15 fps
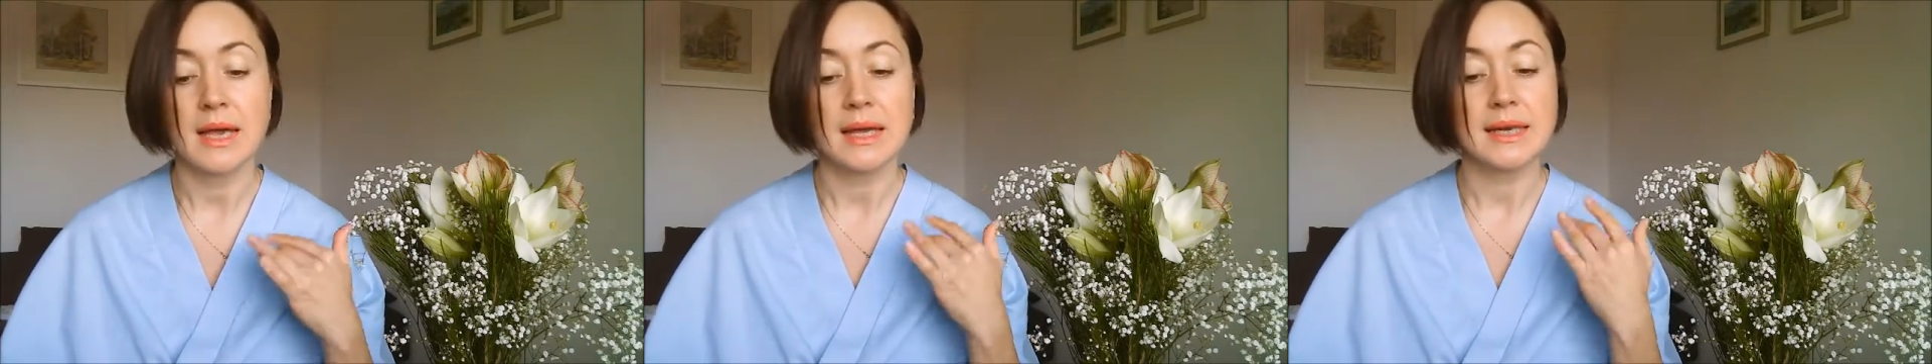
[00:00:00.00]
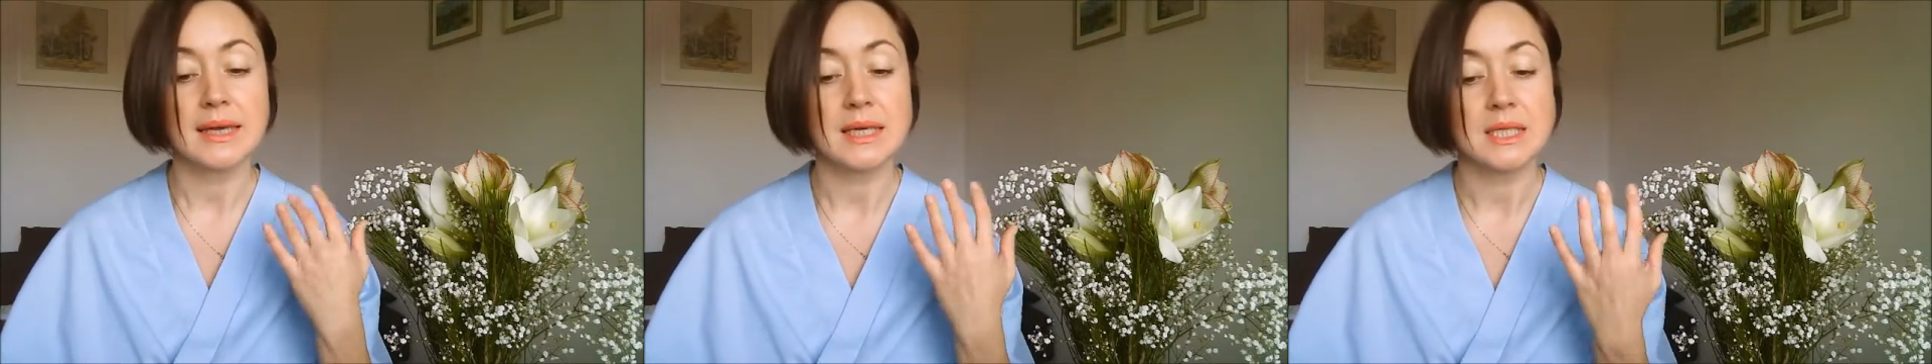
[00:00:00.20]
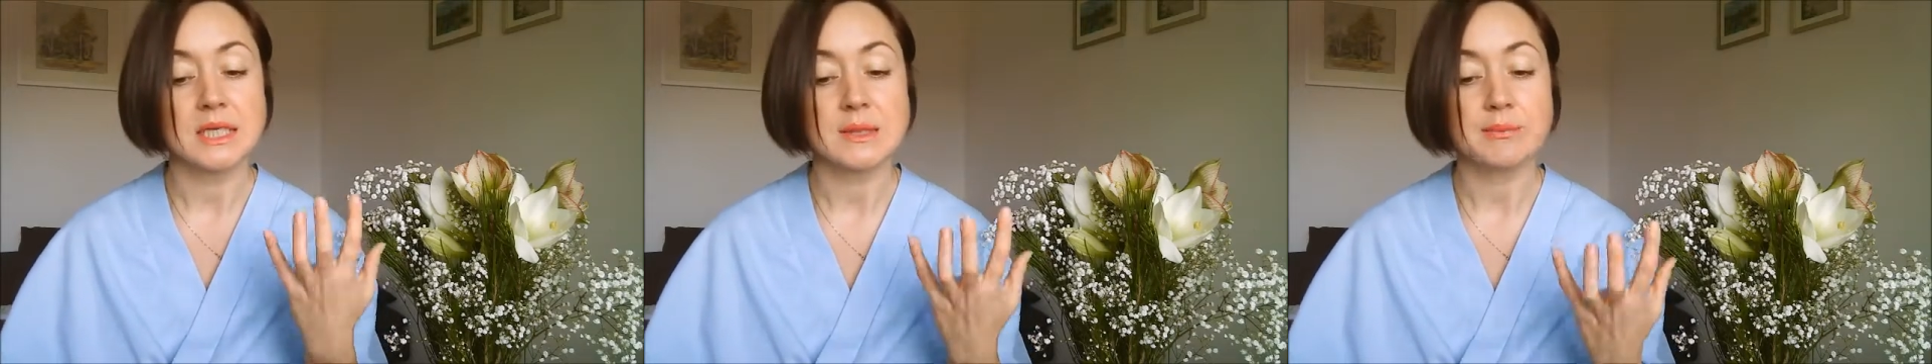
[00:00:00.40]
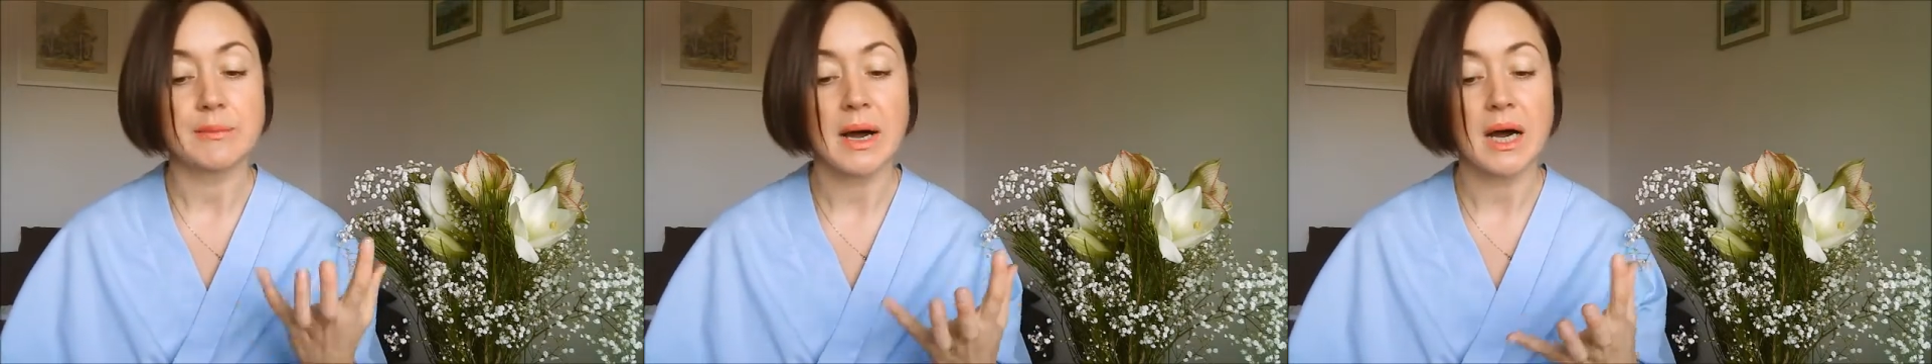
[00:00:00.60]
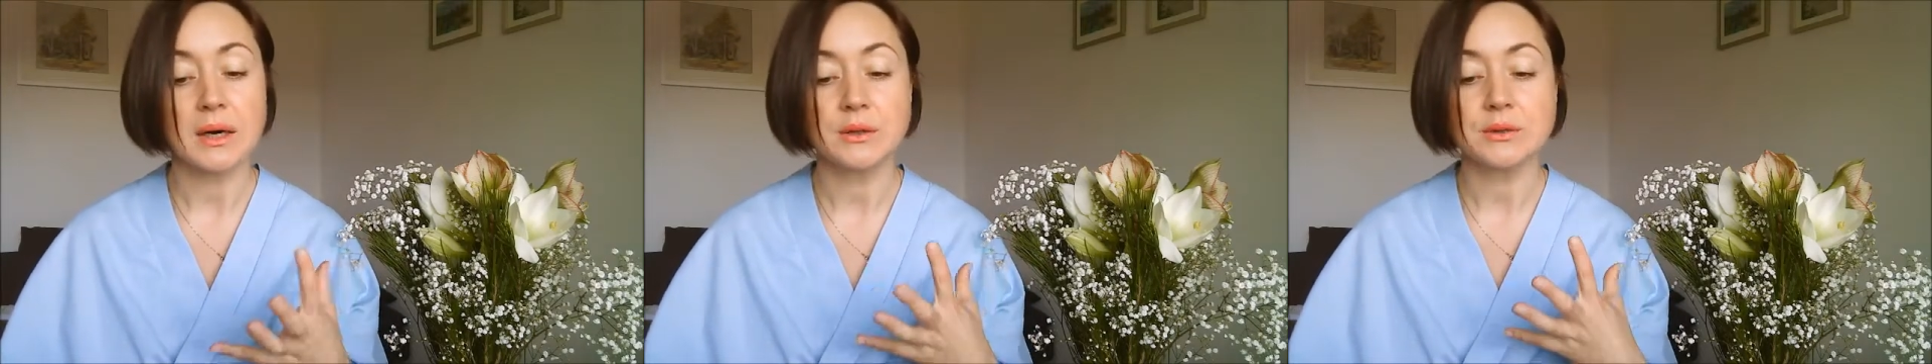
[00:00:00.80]
It gets
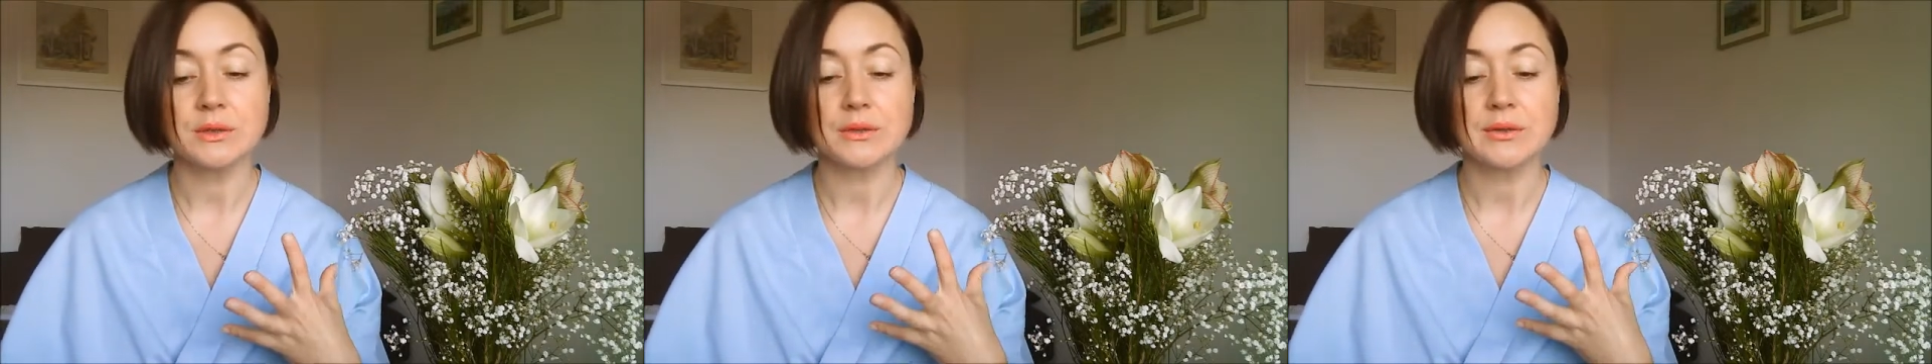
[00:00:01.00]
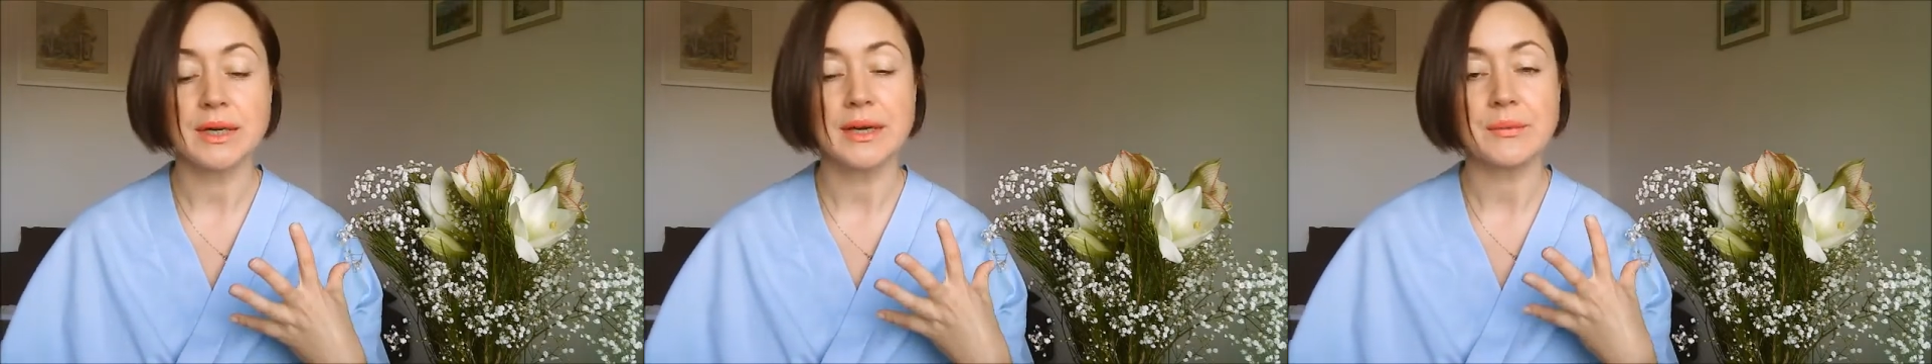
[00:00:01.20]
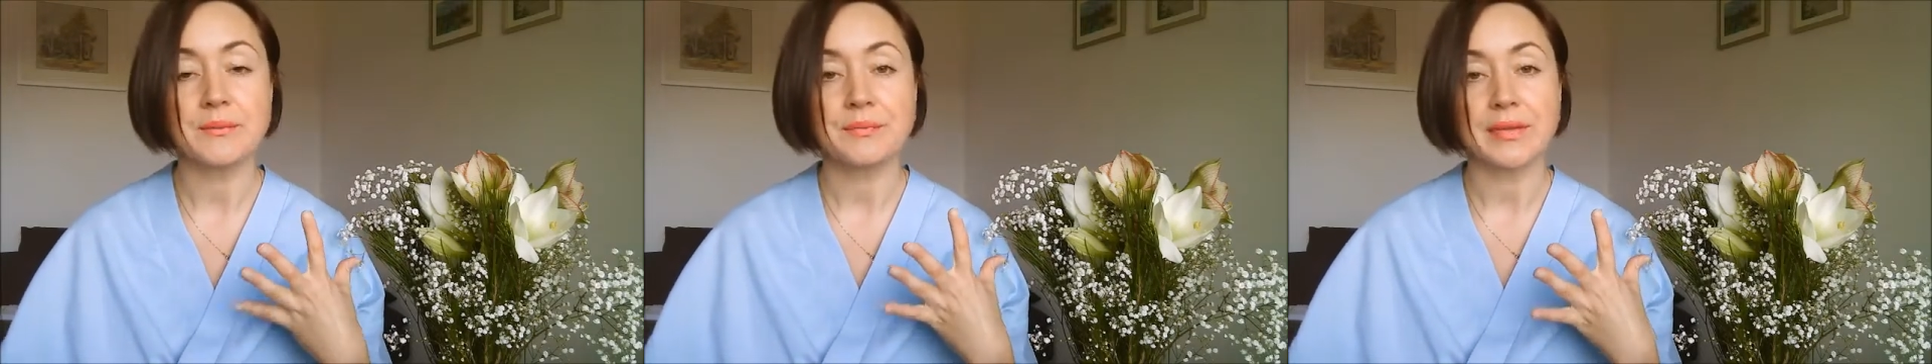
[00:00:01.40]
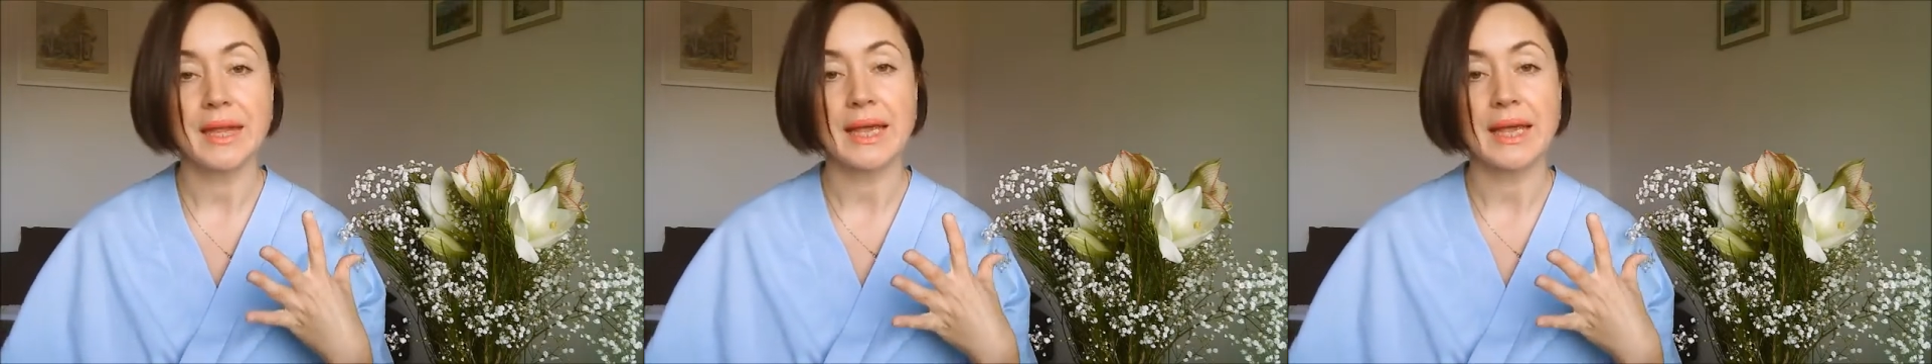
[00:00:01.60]
powdery